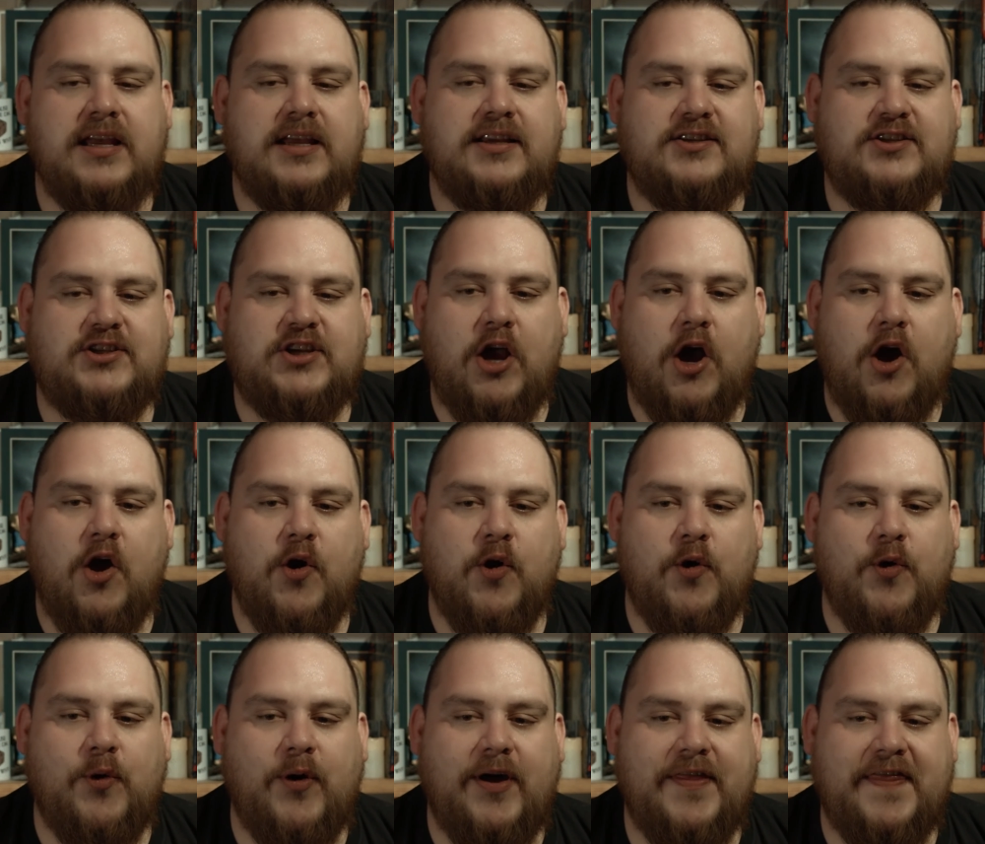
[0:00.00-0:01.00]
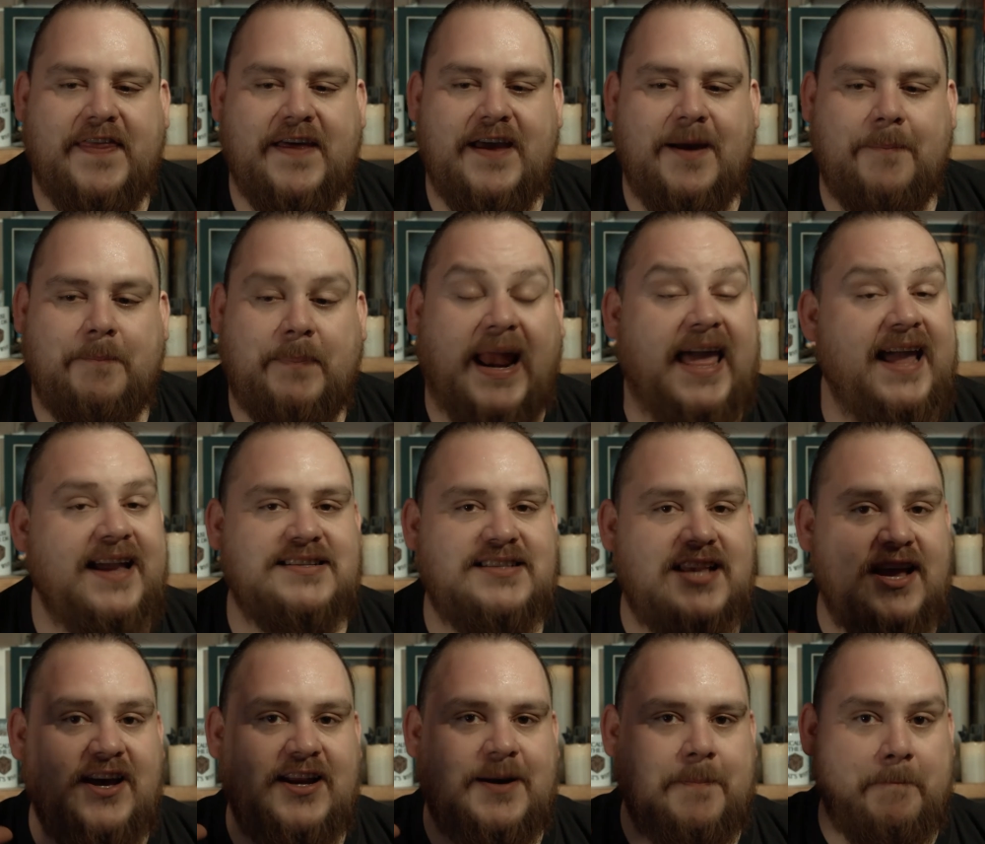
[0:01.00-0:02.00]
So the players
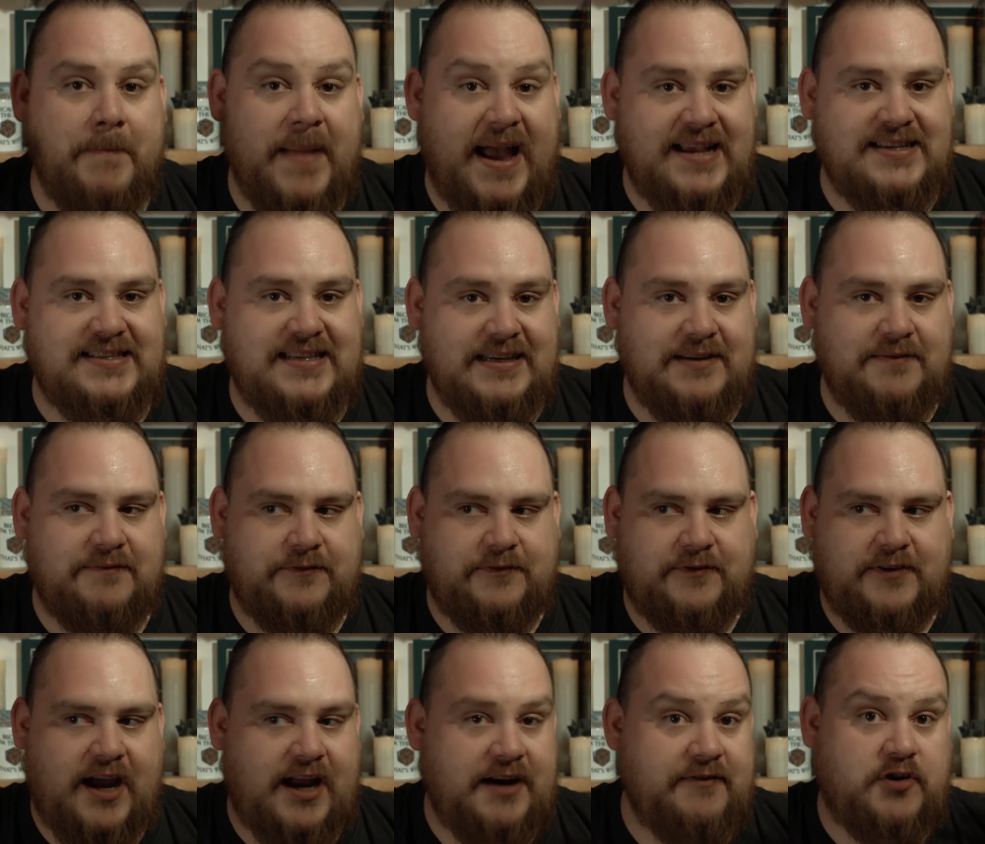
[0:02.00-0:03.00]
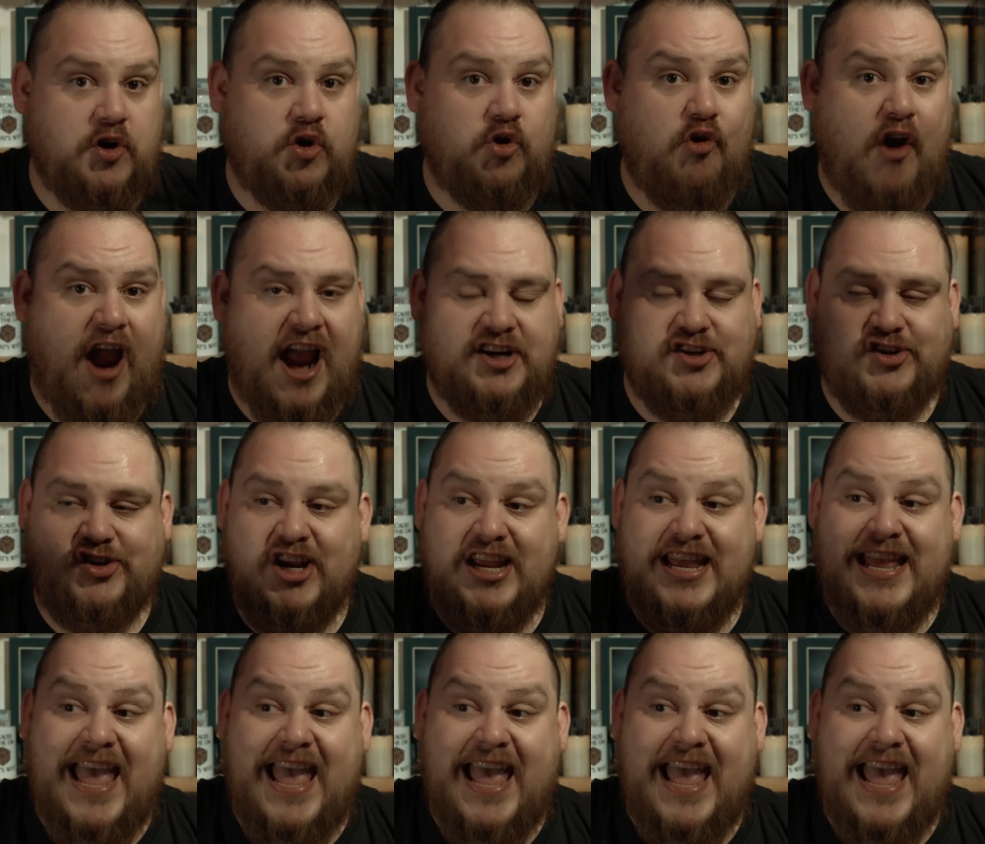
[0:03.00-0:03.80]
heard a massive kind of crash,